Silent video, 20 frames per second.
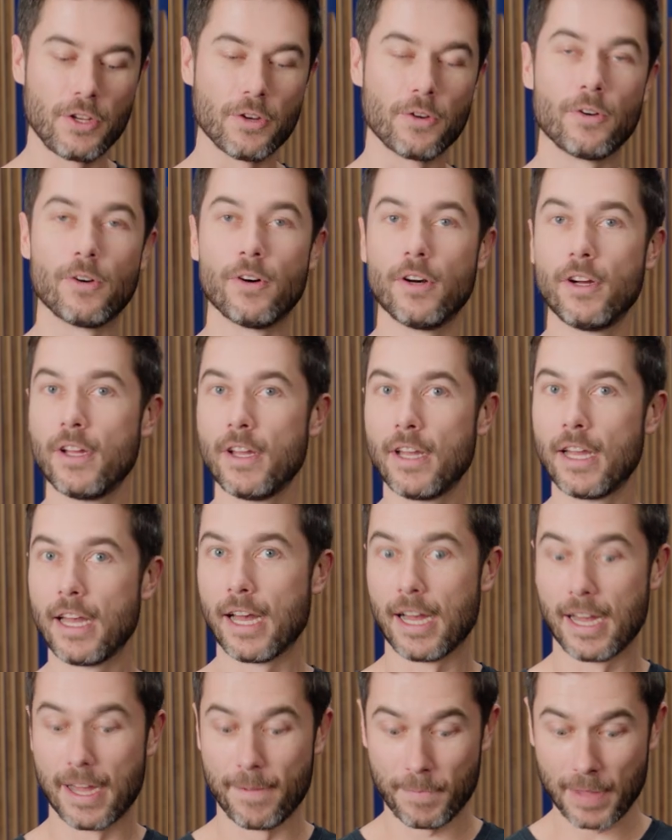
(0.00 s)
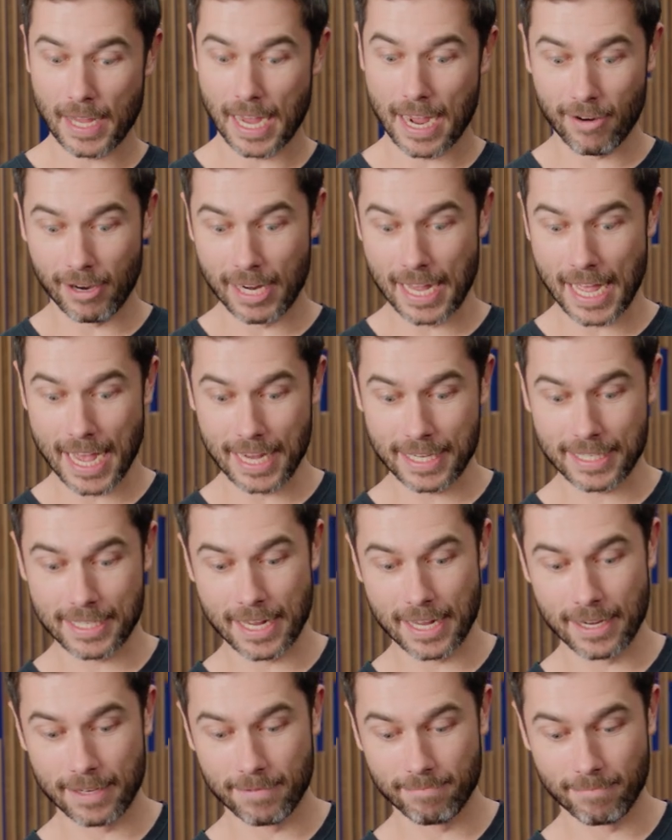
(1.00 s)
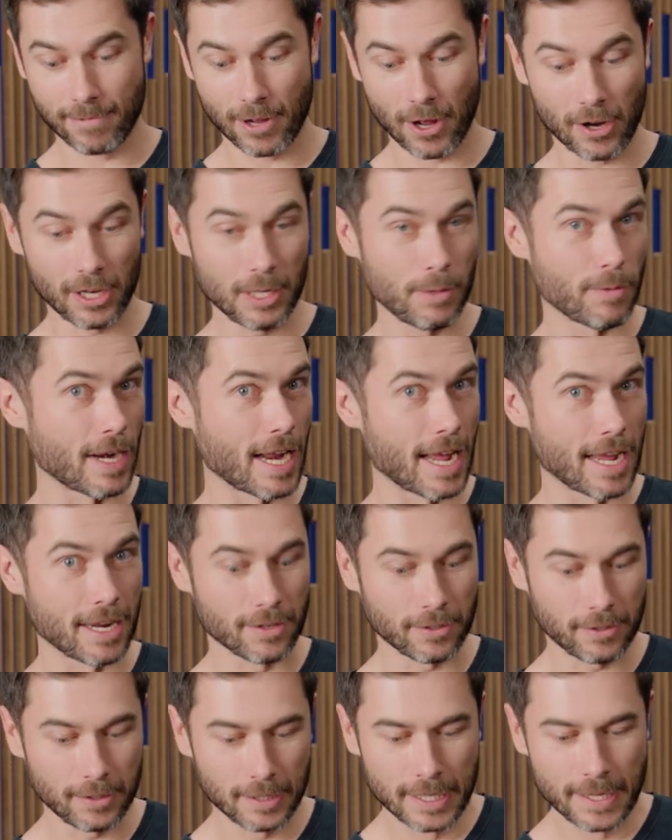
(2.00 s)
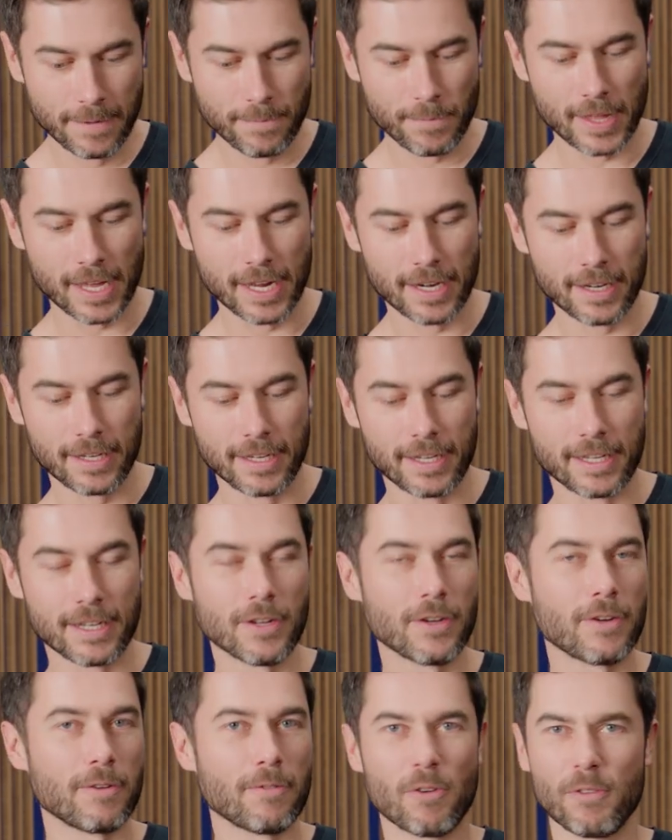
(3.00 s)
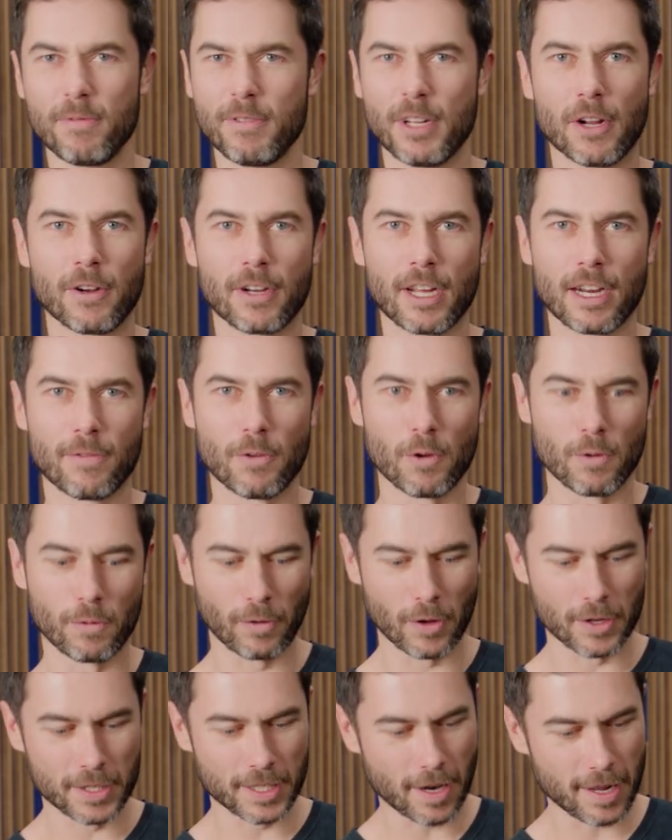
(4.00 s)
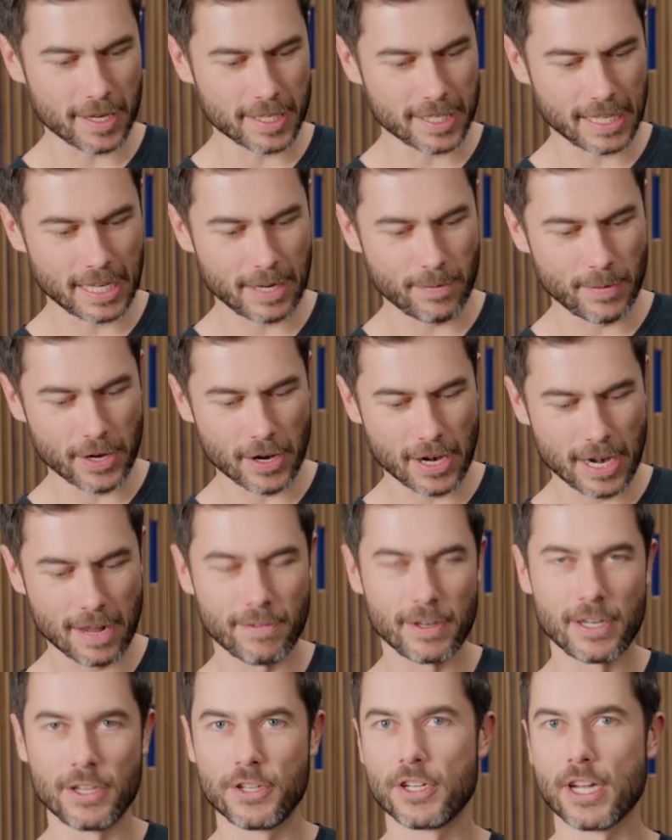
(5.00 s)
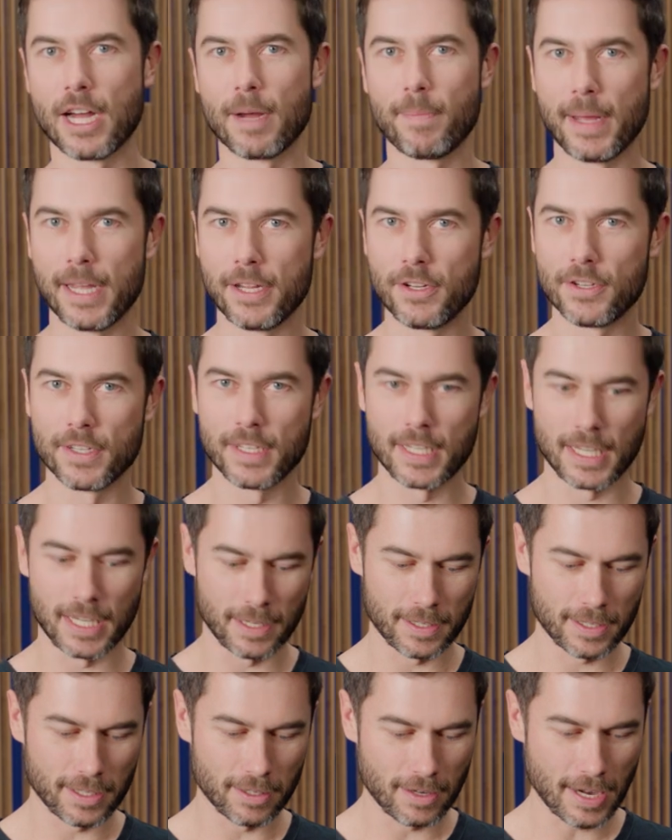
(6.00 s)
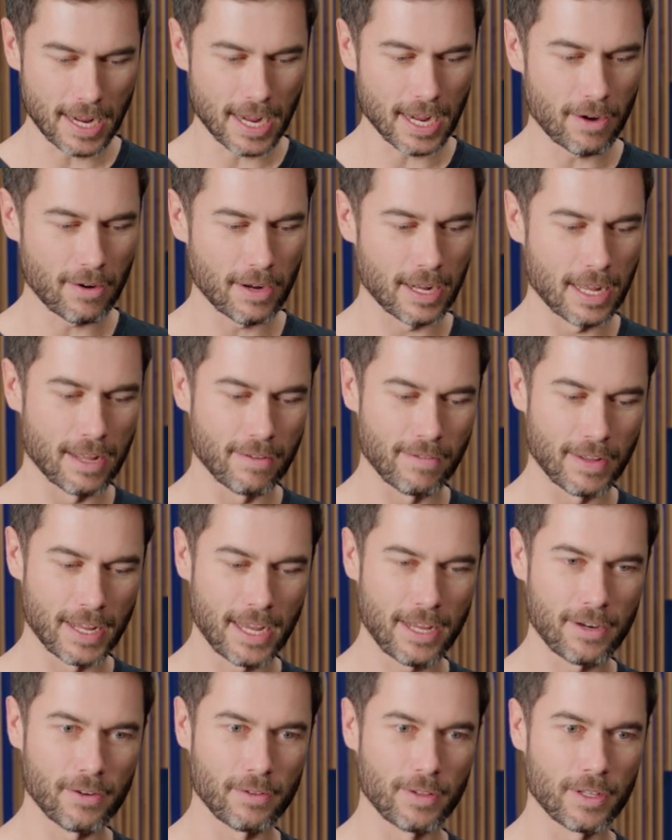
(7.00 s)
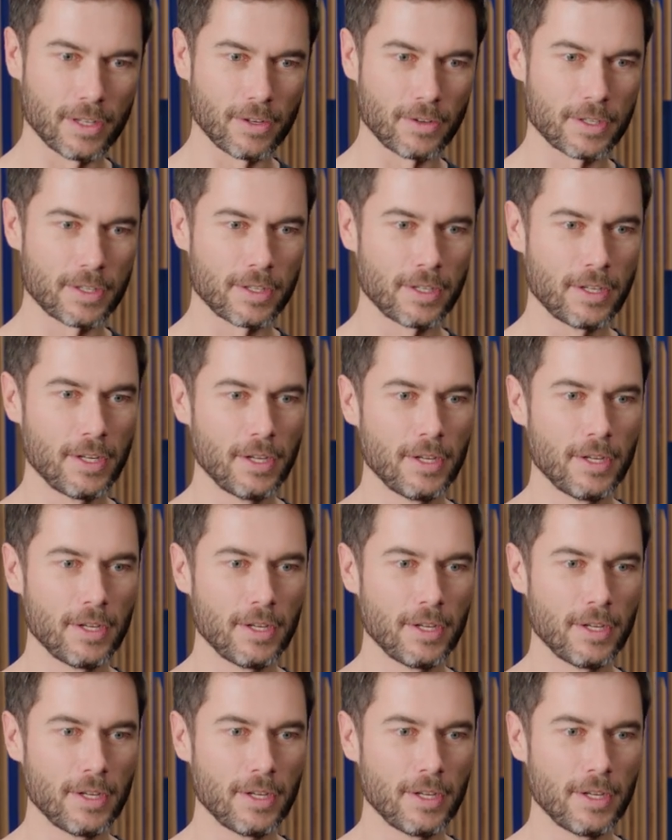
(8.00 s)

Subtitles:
your ARRI HEX-set Hollywood handle, then it, you know, kind of all flows nicely and we don't have any sharp edges here. So now I have a handle that looks